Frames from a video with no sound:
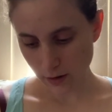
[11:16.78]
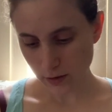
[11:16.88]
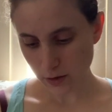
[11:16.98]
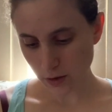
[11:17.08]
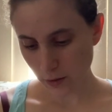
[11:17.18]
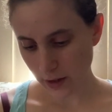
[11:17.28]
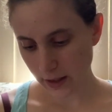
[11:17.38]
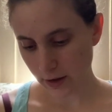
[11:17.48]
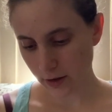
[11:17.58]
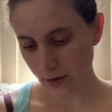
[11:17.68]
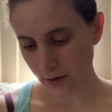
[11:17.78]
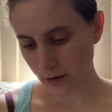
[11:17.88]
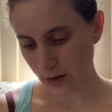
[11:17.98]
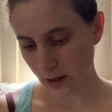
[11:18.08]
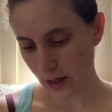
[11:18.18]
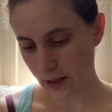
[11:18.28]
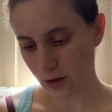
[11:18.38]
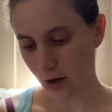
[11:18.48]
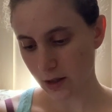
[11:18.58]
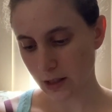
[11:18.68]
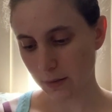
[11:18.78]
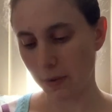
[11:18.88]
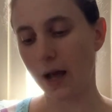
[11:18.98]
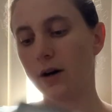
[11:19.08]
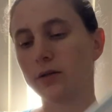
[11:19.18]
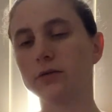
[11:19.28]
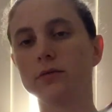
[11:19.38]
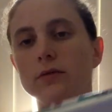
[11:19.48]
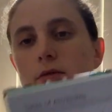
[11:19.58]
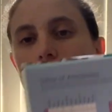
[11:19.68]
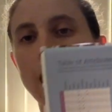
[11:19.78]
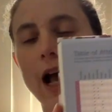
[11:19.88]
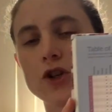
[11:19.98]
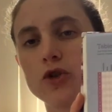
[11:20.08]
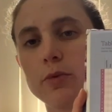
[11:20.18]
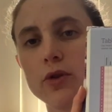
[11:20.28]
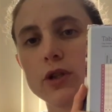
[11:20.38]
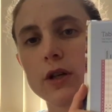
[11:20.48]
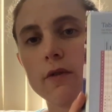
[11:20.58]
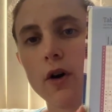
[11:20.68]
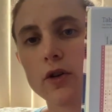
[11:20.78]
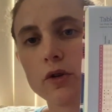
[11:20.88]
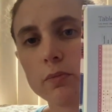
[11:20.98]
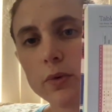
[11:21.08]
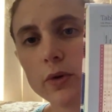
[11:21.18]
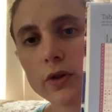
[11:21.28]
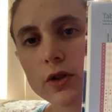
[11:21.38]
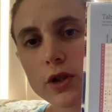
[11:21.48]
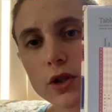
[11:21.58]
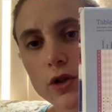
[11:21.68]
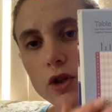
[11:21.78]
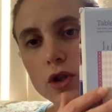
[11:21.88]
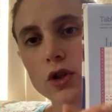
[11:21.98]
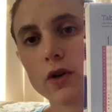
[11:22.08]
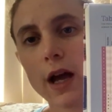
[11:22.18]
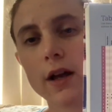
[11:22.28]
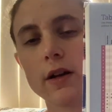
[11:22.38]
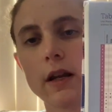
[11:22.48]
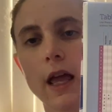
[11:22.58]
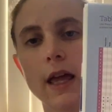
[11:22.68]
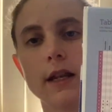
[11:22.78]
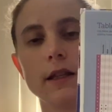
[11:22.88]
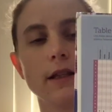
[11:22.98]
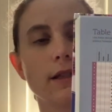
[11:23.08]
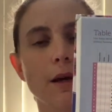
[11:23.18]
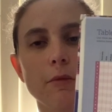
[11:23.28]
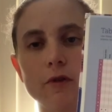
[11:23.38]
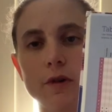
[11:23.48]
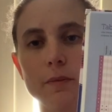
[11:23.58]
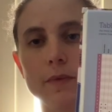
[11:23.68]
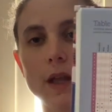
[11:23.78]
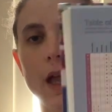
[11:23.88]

So here it talks about attributes of all your borders. So you just go down, and some of them